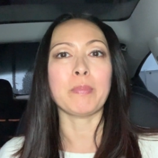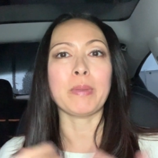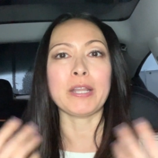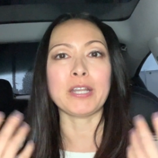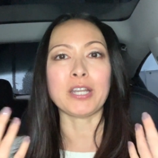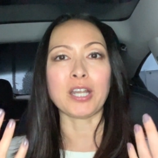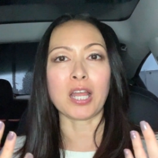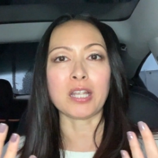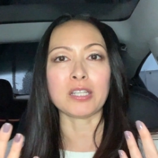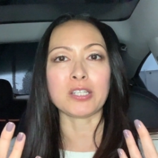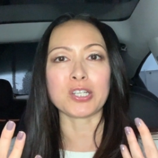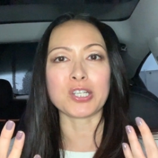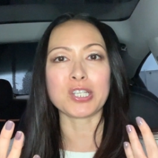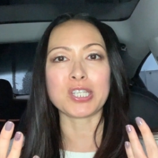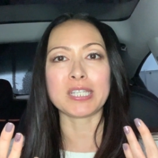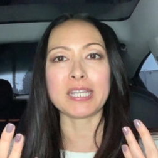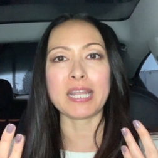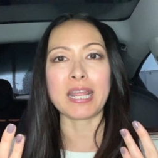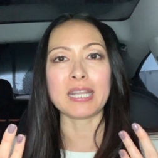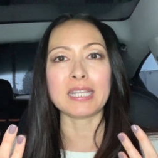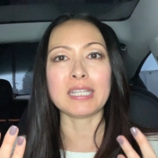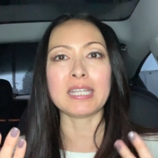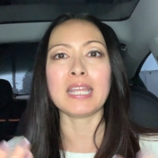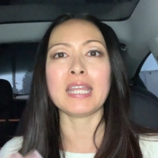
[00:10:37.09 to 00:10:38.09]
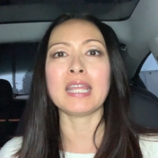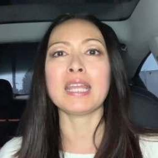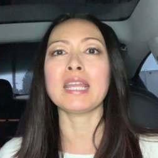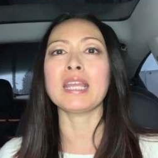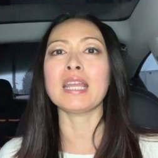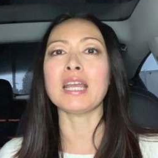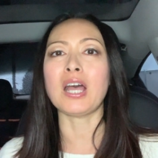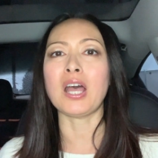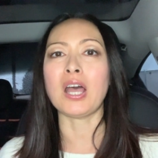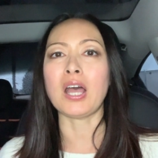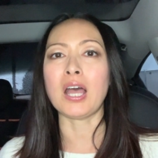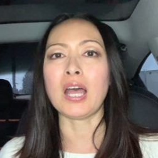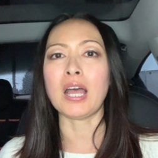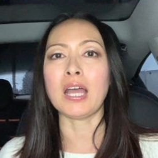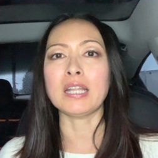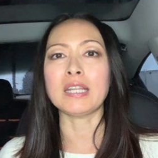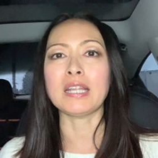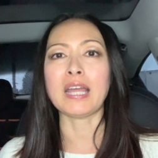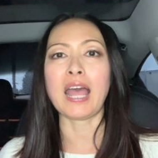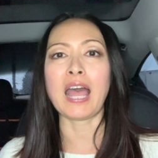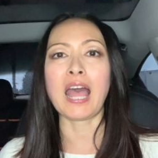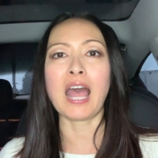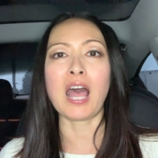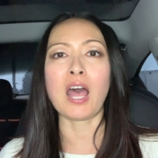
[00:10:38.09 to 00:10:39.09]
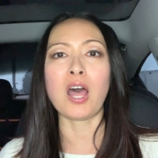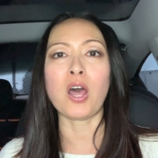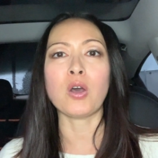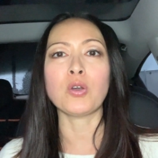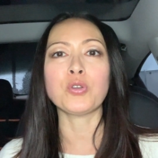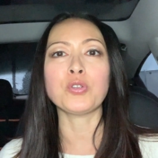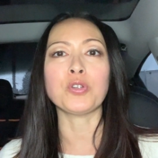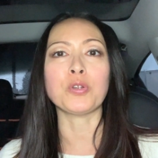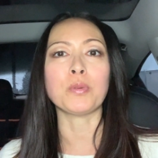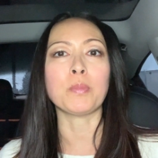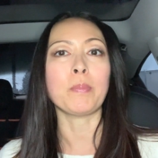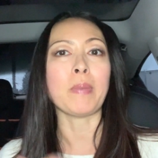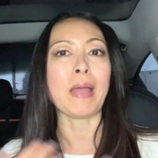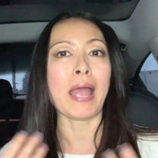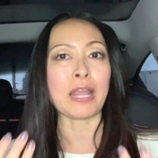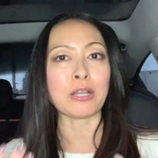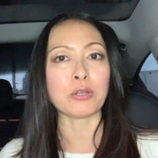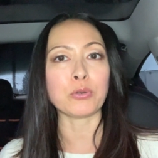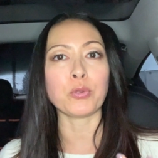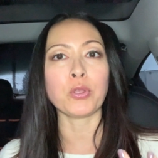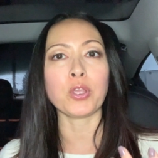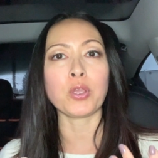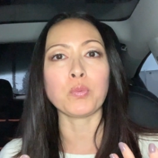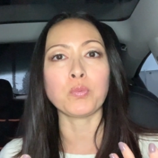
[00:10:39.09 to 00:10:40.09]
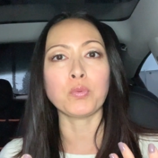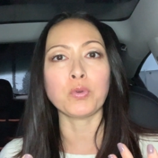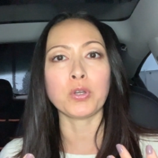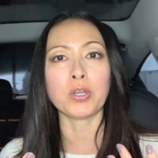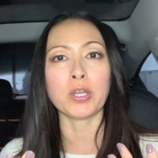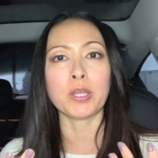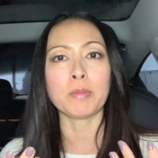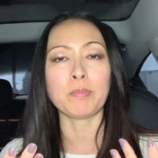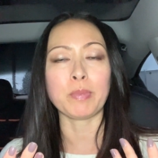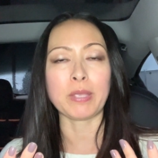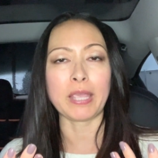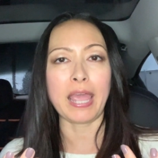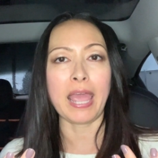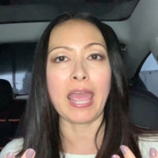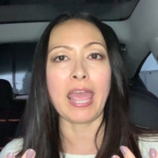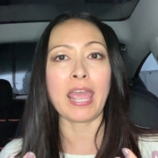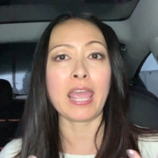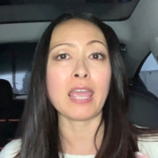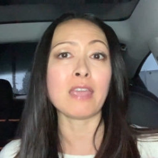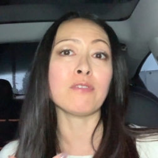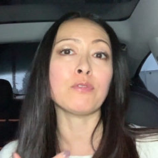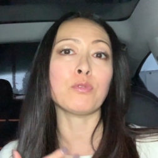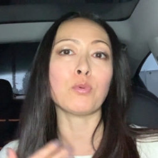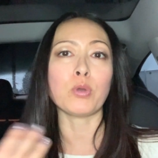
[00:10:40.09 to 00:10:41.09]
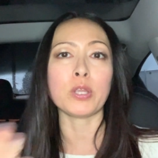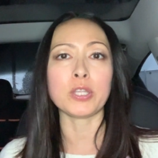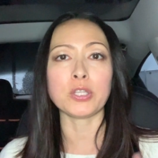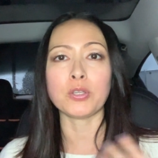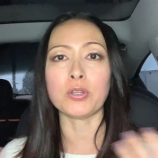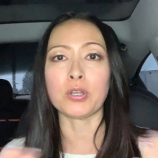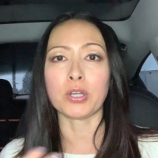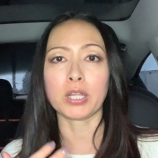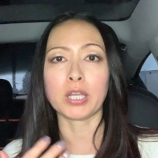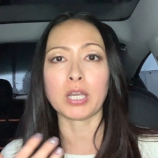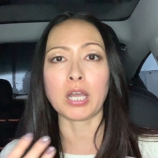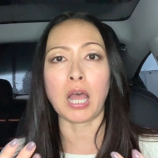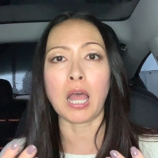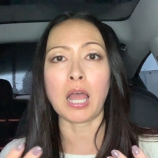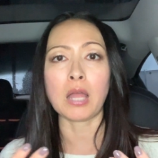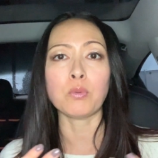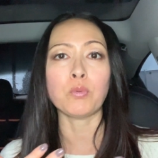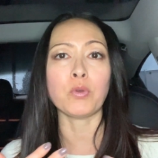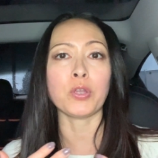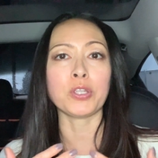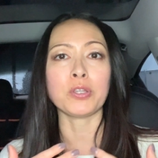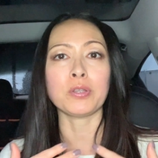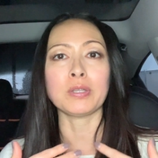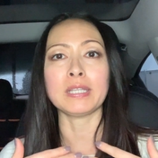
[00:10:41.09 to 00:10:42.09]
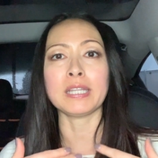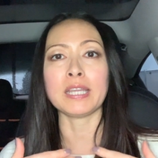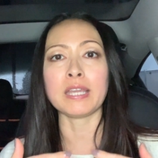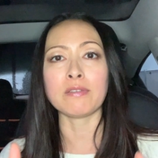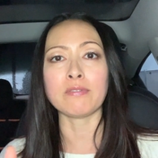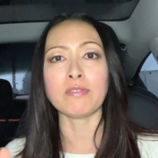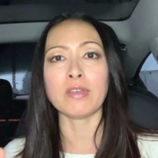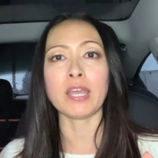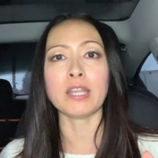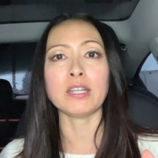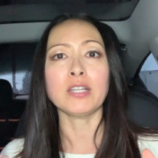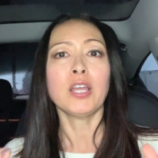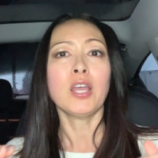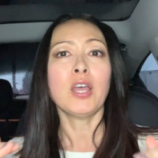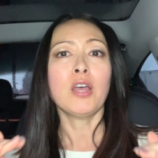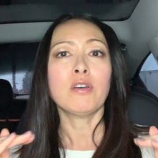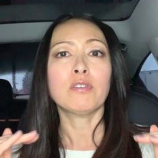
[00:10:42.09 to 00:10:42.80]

better understanding on how your battery would behave when you're gone, when you leave it